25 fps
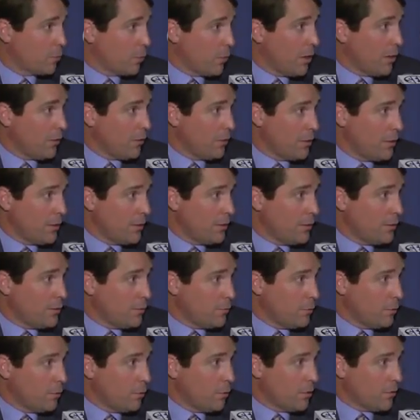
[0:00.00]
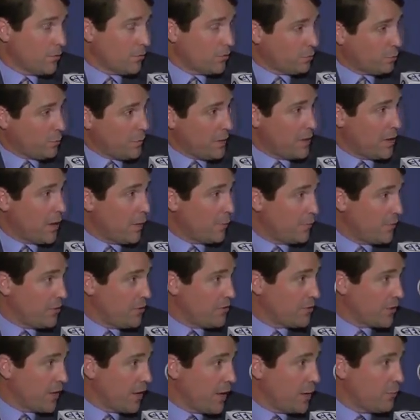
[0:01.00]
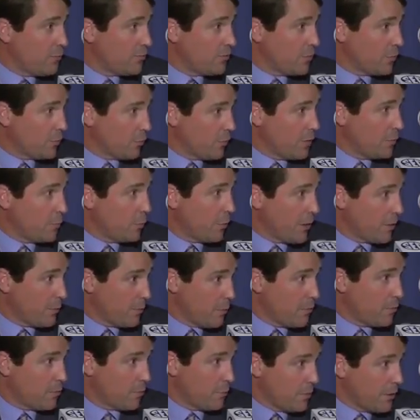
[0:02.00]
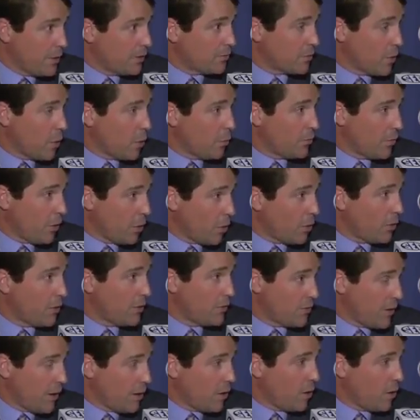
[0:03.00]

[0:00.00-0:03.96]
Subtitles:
Well, we want to speed up these games, so the replay booth are being told to hurry